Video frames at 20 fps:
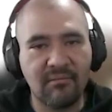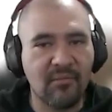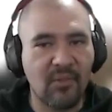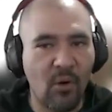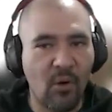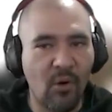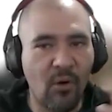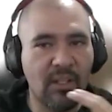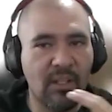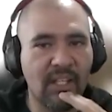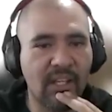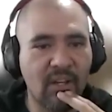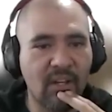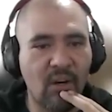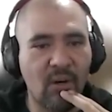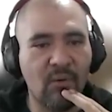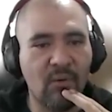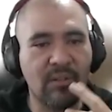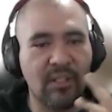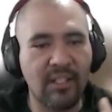all the
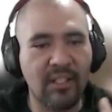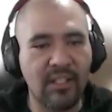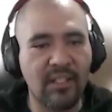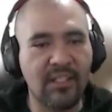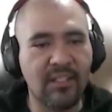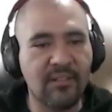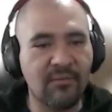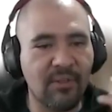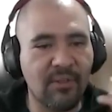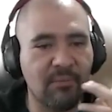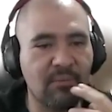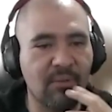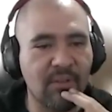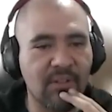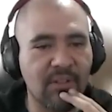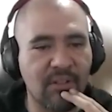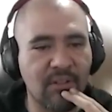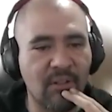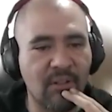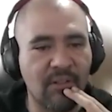code in this
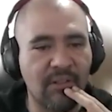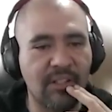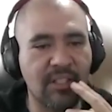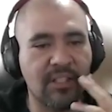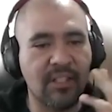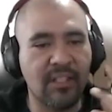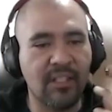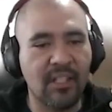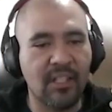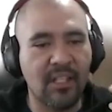repository,